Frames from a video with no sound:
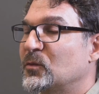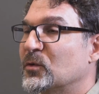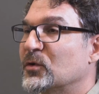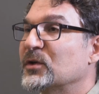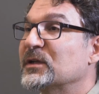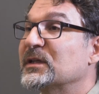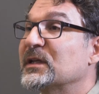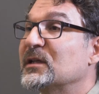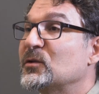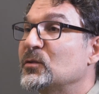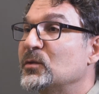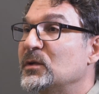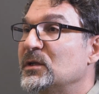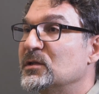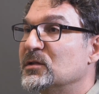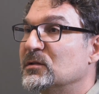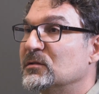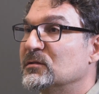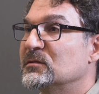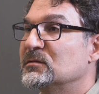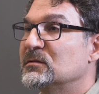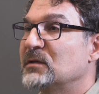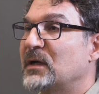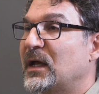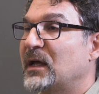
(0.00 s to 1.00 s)
work that we
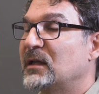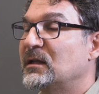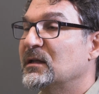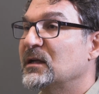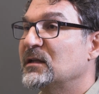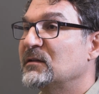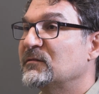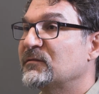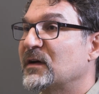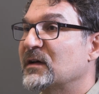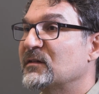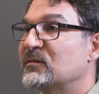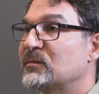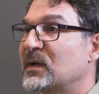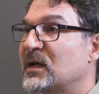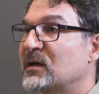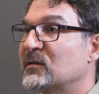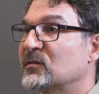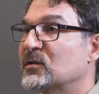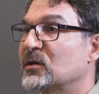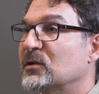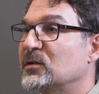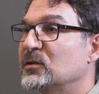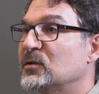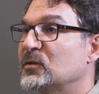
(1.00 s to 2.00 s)
do, N95
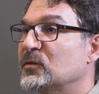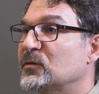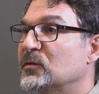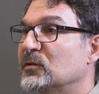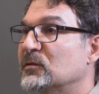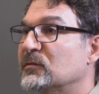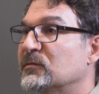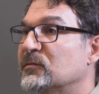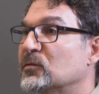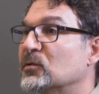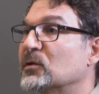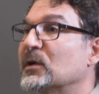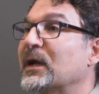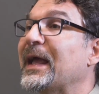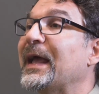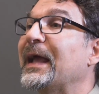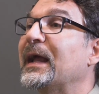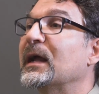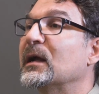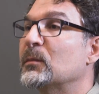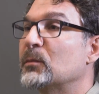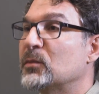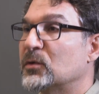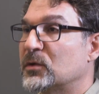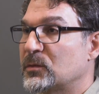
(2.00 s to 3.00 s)
masks are useful for
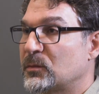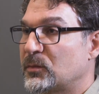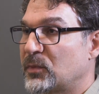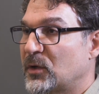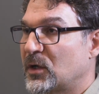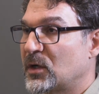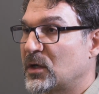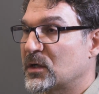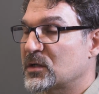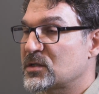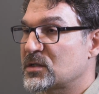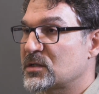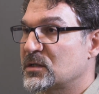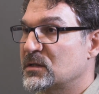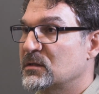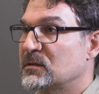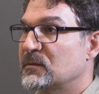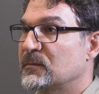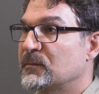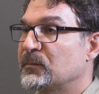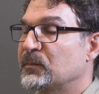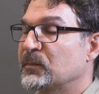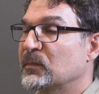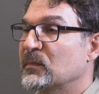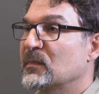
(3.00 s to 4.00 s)
airborne precaution,
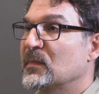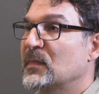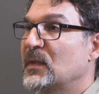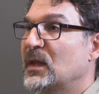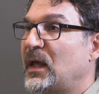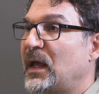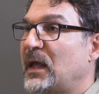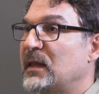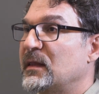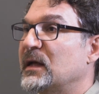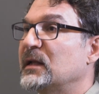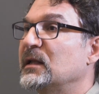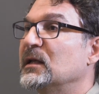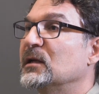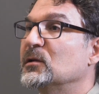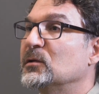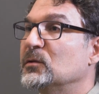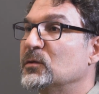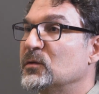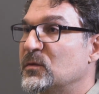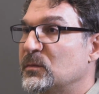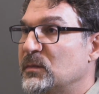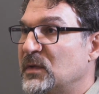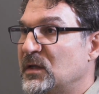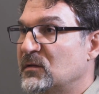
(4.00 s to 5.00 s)
and that
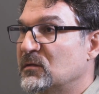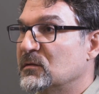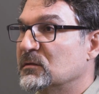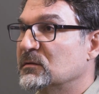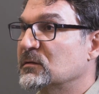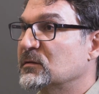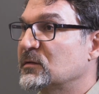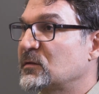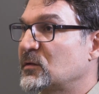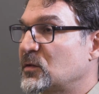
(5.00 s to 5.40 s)
includes measles,